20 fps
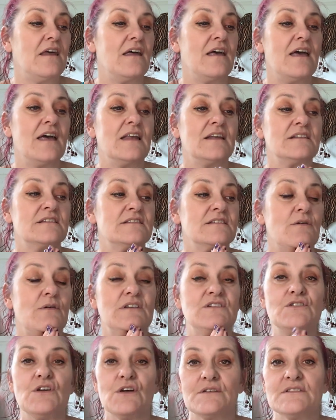And so
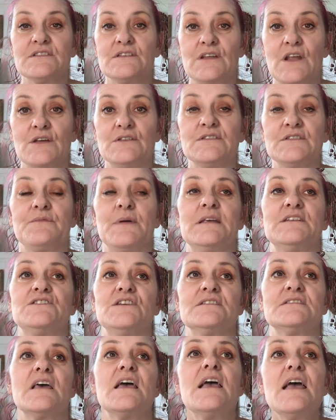I took loads of
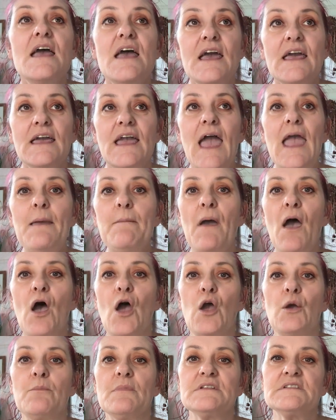pictures, came
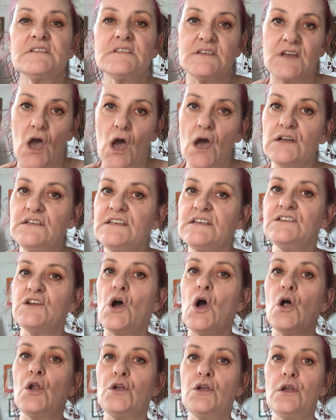home, started
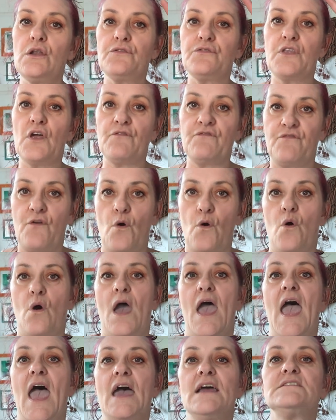on the
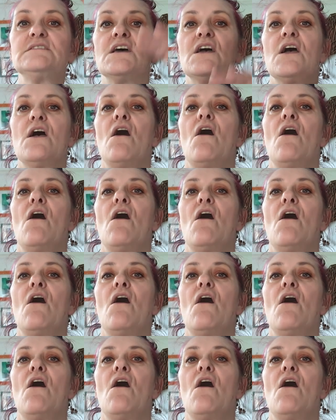forehead